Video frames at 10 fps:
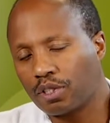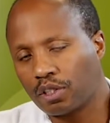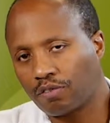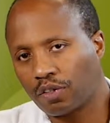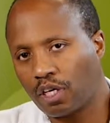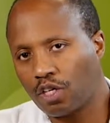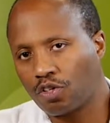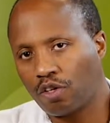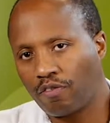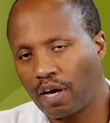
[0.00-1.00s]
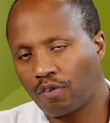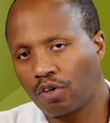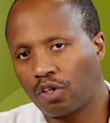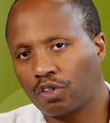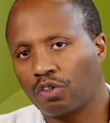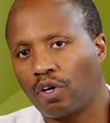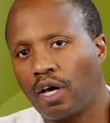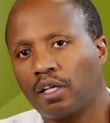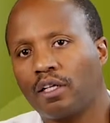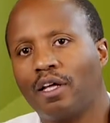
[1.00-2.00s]
intensification of agriculture
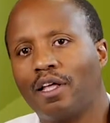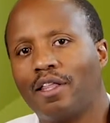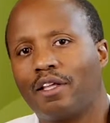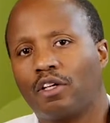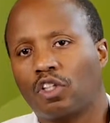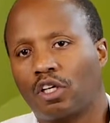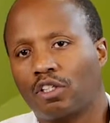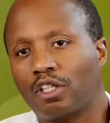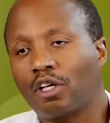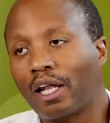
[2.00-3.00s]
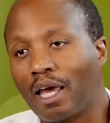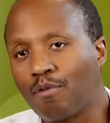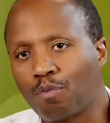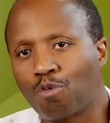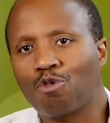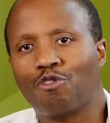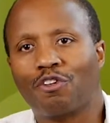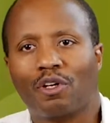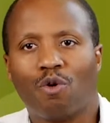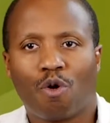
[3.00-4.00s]
and the climate
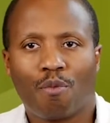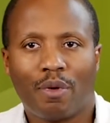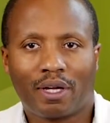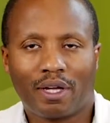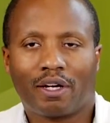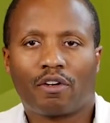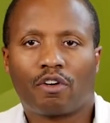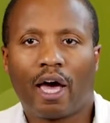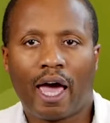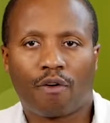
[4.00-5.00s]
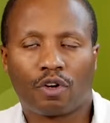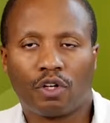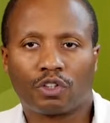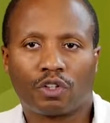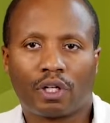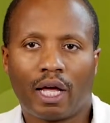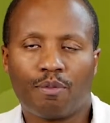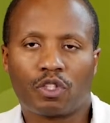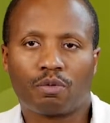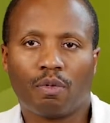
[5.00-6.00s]
proofing, or making agriculture
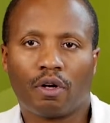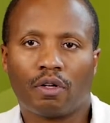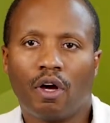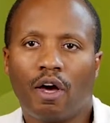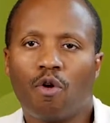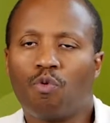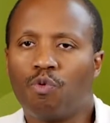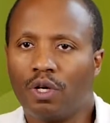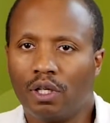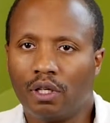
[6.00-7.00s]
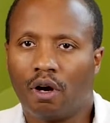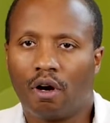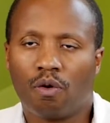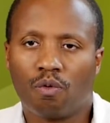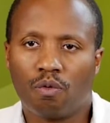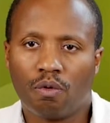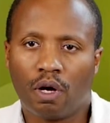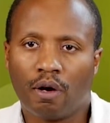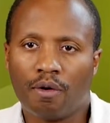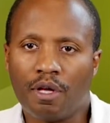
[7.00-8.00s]
climate smart, really are
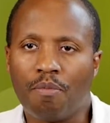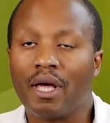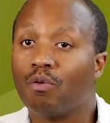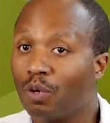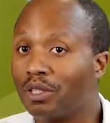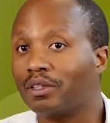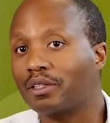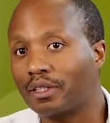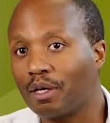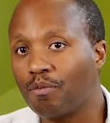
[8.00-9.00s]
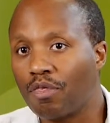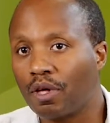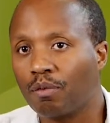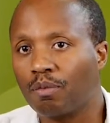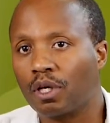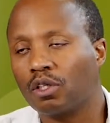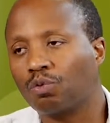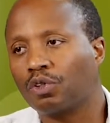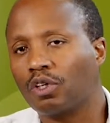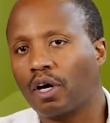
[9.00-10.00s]
uh, in many ways the same thing, because
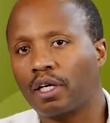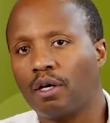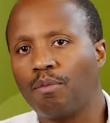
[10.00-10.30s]
we're talking